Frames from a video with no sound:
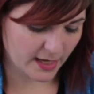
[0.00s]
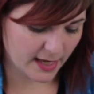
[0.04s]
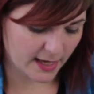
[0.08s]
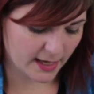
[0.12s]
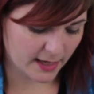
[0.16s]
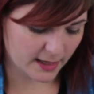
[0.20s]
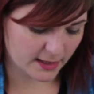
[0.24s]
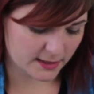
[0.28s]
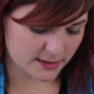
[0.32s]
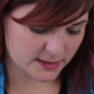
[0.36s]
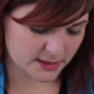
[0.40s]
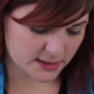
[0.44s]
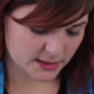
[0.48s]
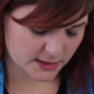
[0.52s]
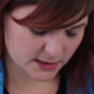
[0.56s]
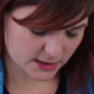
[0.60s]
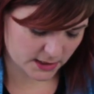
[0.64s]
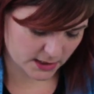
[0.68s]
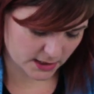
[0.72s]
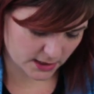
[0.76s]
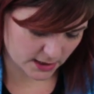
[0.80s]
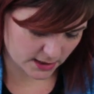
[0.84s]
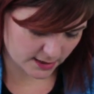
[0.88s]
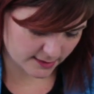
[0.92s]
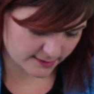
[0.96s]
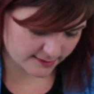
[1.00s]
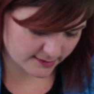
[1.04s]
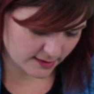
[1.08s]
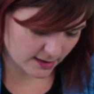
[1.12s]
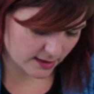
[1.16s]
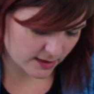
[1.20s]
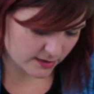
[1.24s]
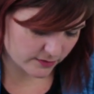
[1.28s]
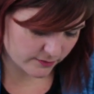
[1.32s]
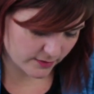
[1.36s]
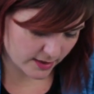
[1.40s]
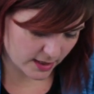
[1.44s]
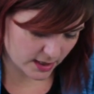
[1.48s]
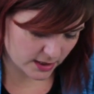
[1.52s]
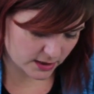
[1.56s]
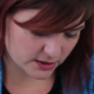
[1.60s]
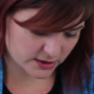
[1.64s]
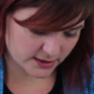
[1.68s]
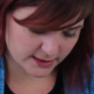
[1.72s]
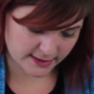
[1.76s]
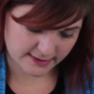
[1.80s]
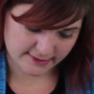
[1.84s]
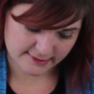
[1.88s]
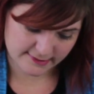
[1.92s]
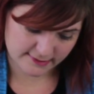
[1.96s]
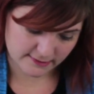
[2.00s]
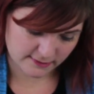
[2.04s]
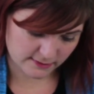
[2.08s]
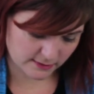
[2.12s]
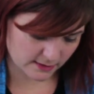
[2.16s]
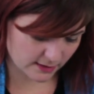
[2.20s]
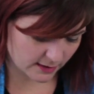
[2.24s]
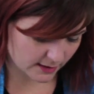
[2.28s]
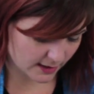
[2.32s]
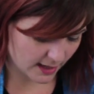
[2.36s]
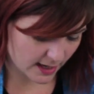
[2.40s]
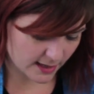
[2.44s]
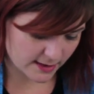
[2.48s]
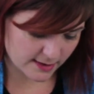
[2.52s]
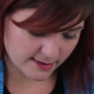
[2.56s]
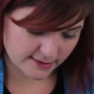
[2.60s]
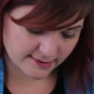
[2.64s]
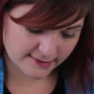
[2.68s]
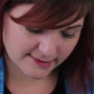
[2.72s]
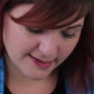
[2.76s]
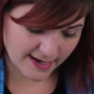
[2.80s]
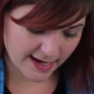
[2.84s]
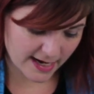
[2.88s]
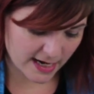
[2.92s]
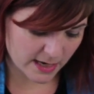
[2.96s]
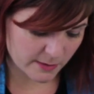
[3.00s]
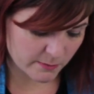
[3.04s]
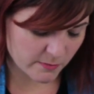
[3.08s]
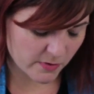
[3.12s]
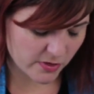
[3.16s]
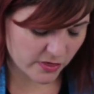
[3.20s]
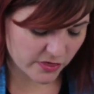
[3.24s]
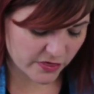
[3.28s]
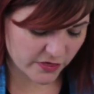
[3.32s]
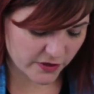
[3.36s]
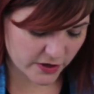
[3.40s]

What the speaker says: And the size range is again the same,